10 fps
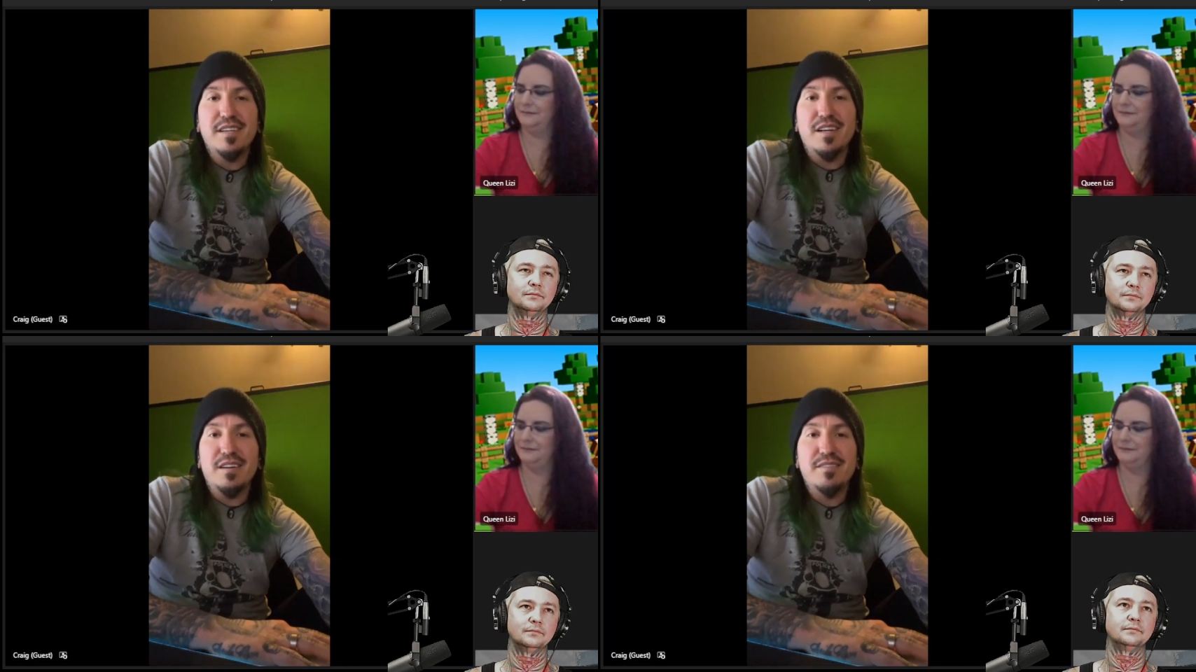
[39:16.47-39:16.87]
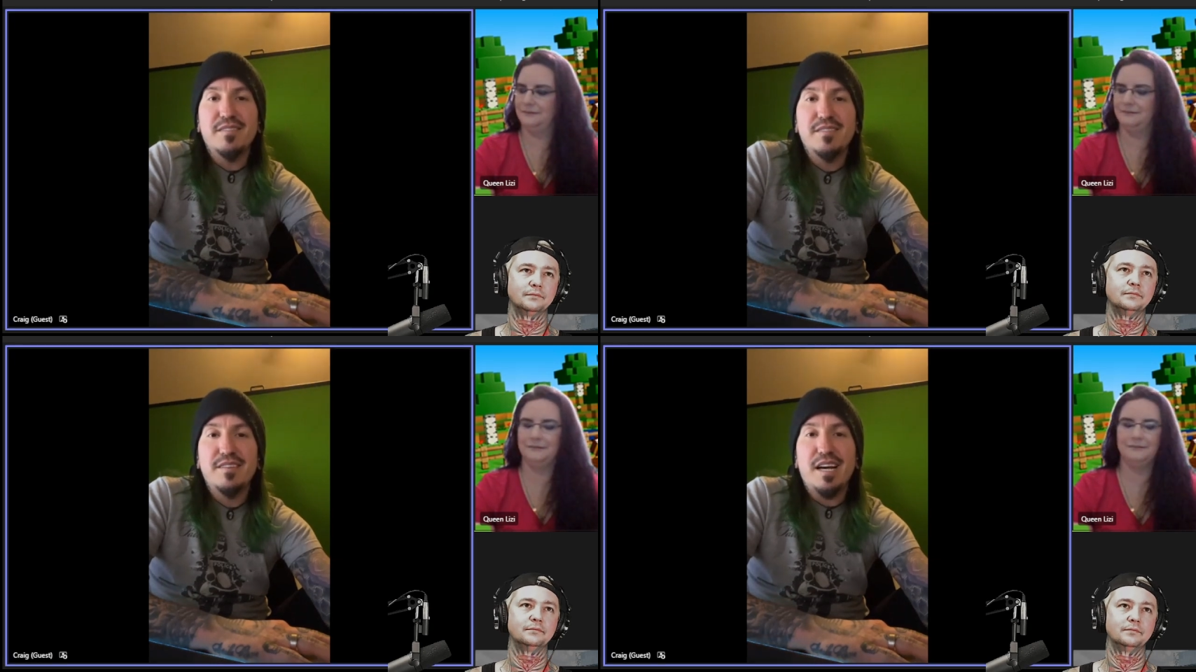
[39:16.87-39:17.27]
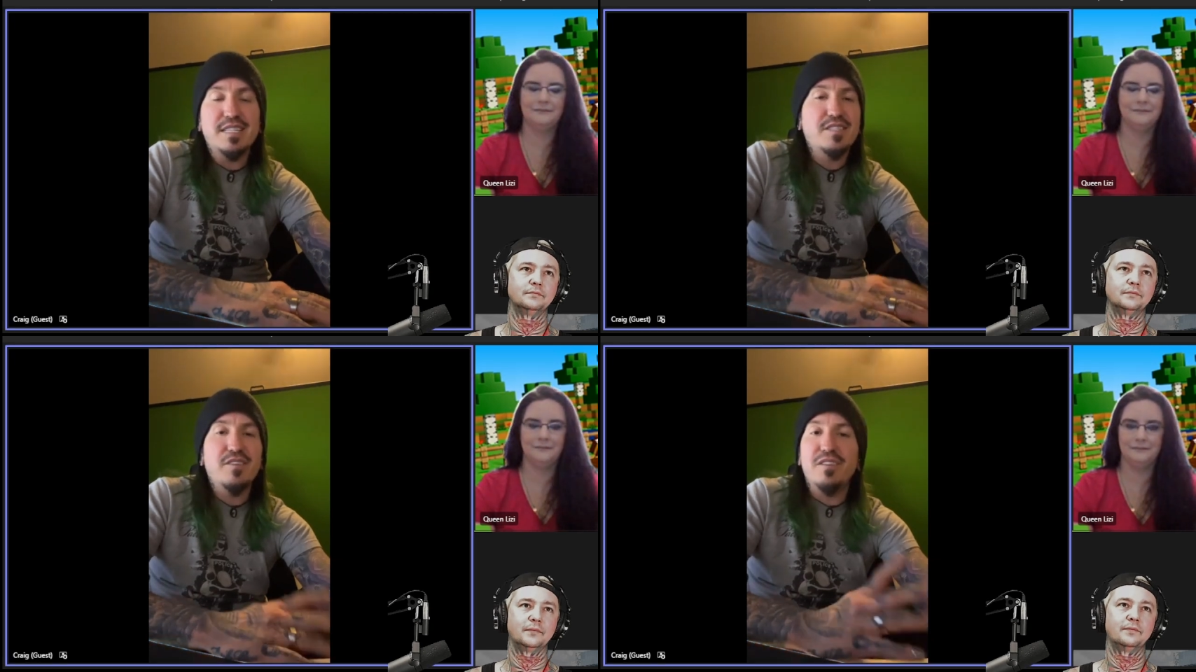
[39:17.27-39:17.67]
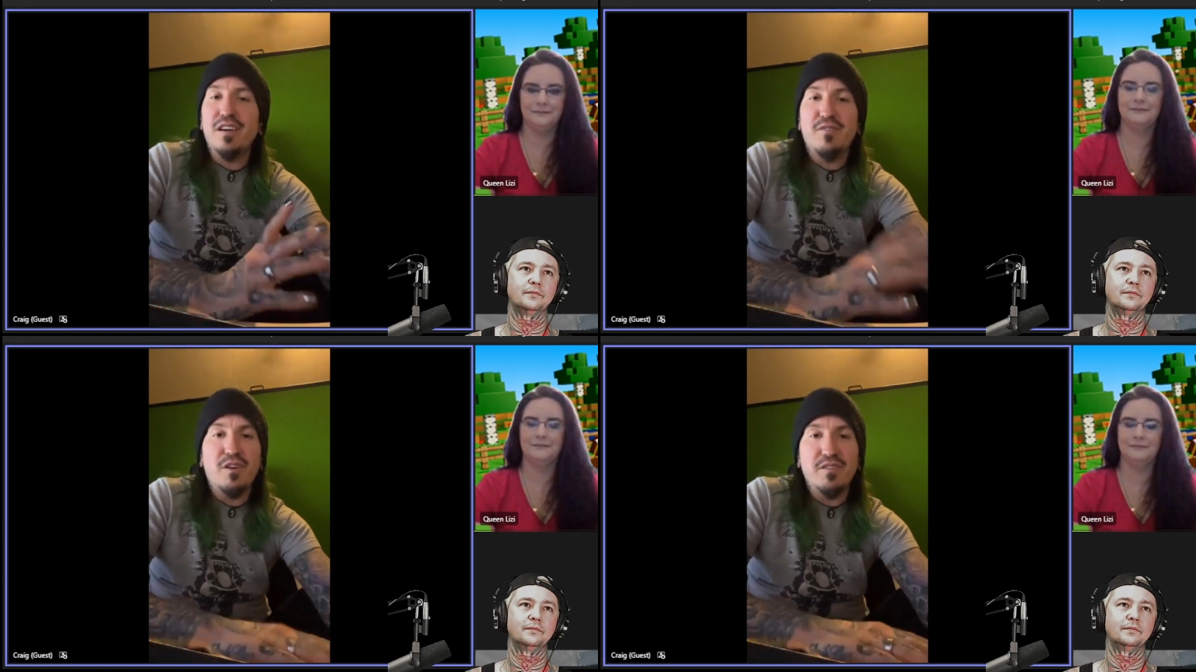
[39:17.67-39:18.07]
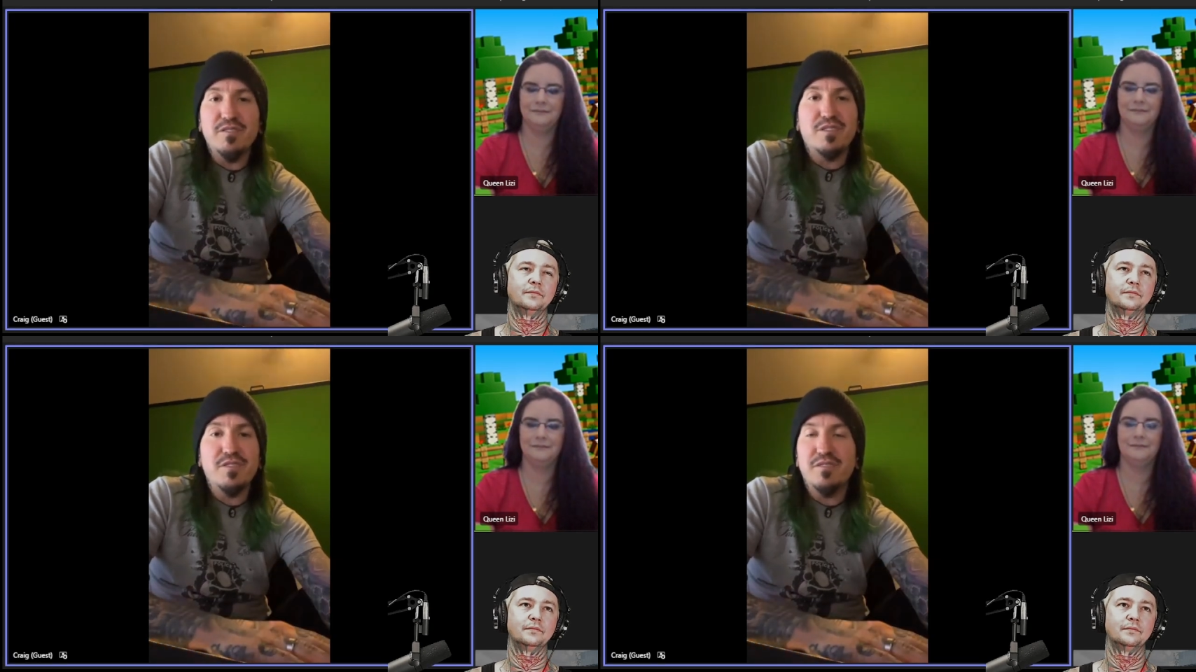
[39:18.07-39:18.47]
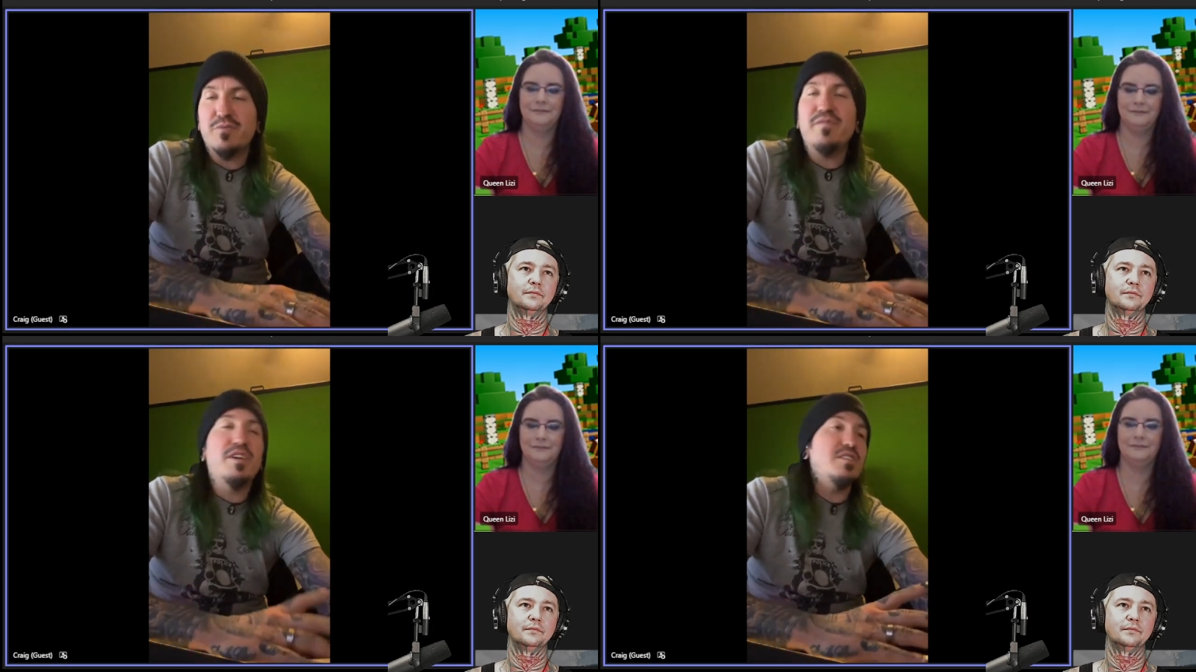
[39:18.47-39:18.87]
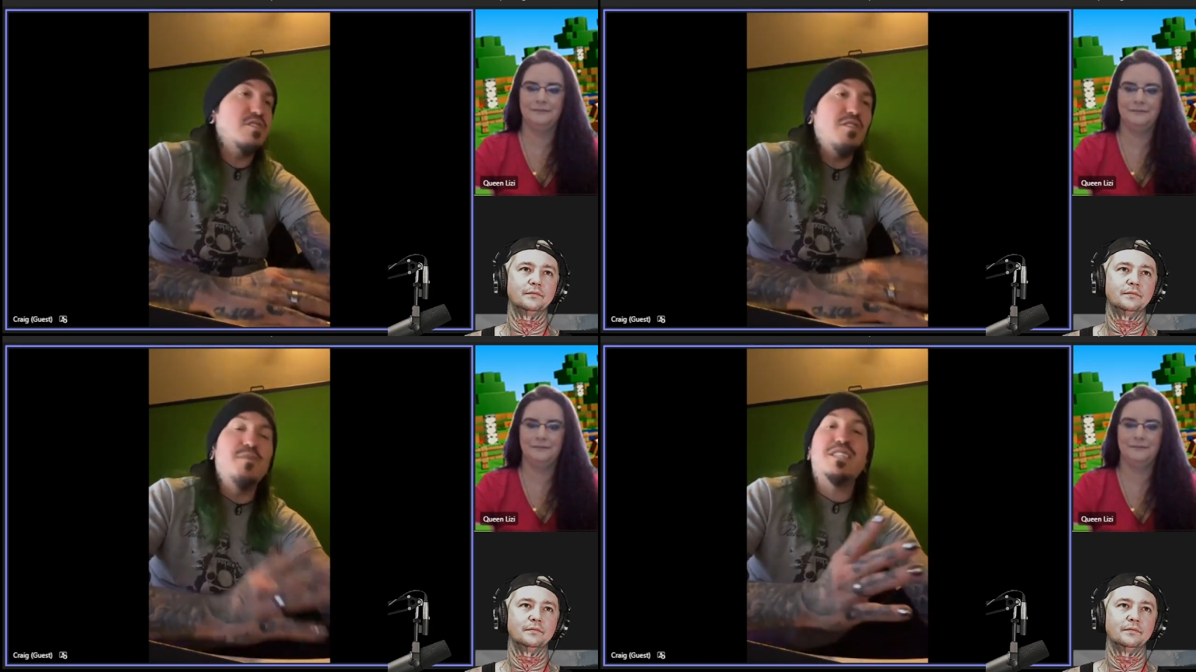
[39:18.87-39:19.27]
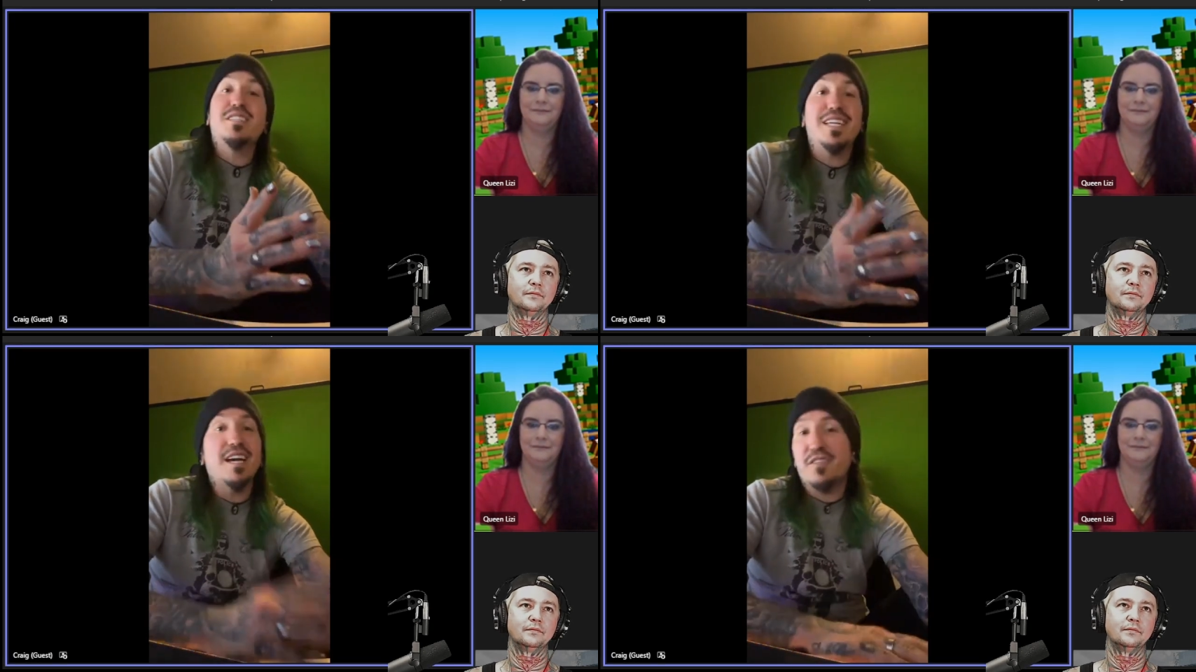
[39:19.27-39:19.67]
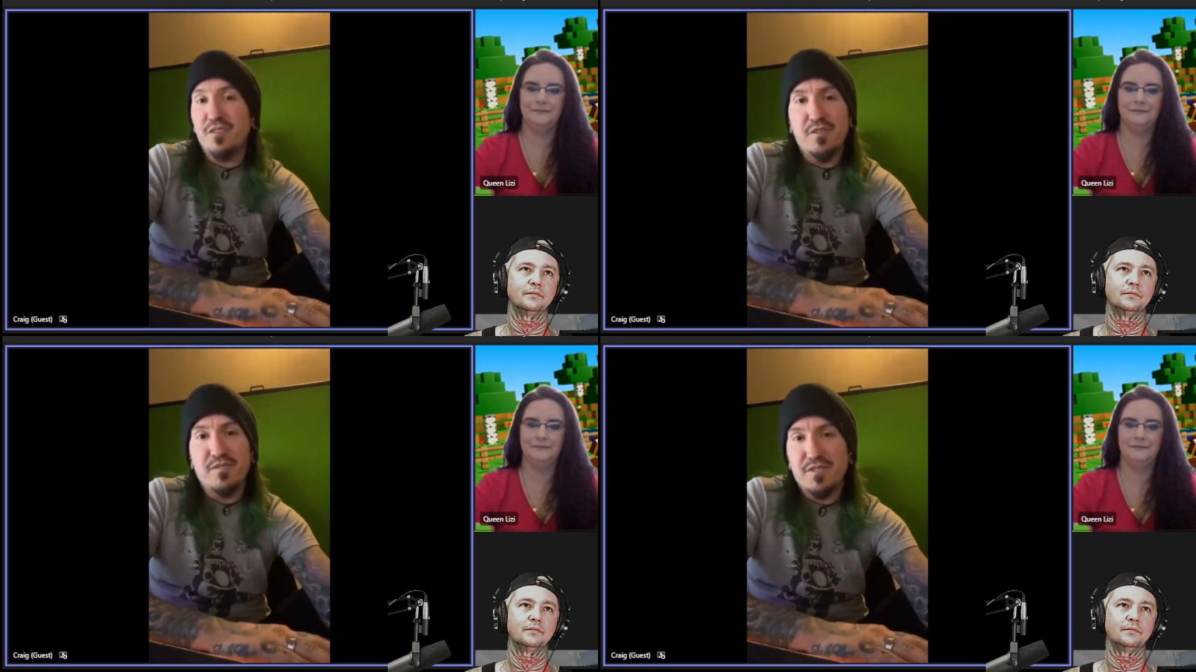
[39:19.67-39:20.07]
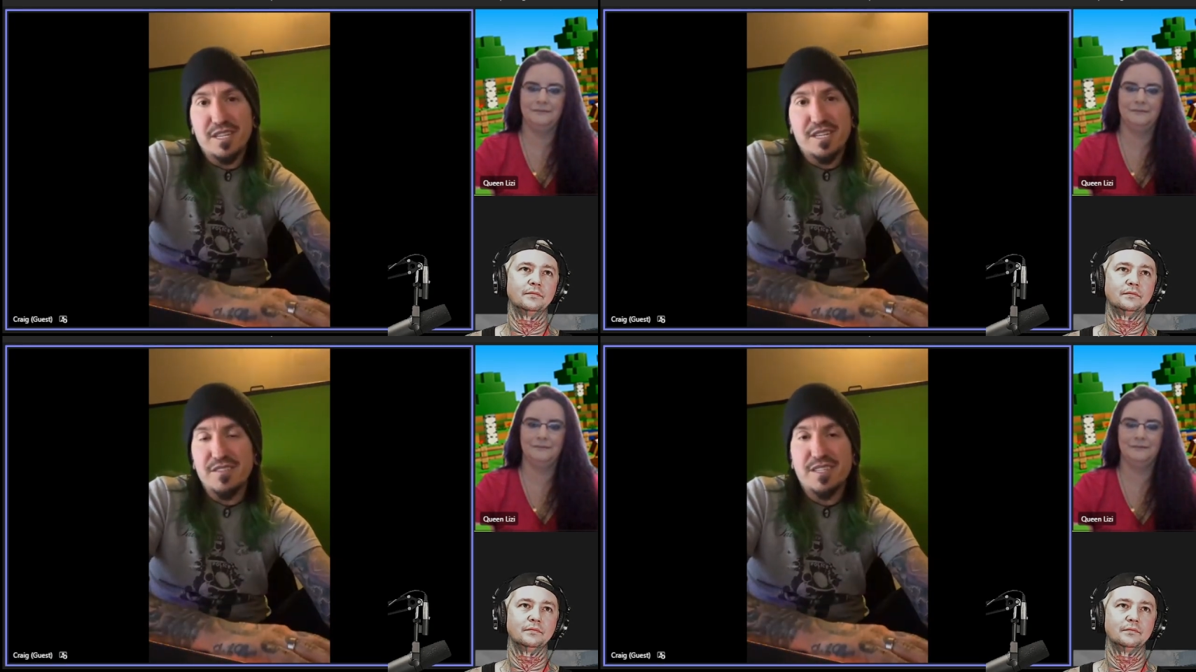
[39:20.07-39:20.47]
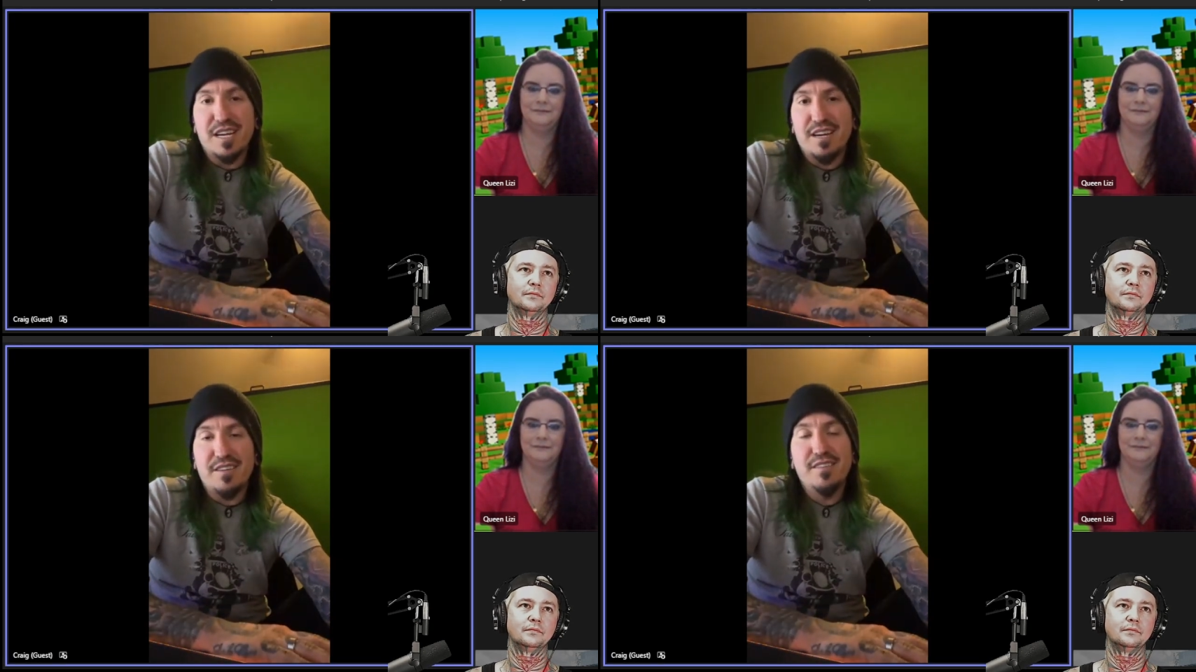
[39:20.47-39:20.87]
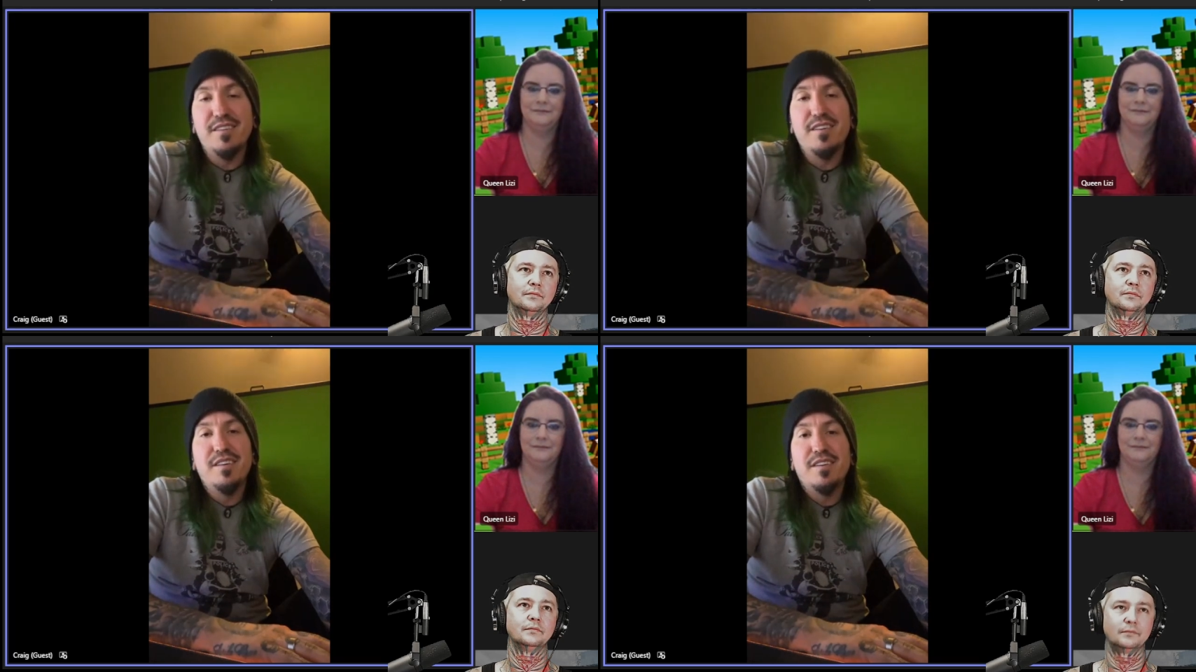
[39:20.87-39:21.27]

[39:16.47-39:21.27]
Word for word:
Speaker 1: You know, I still love all those dudes. We've done so much together over the years now.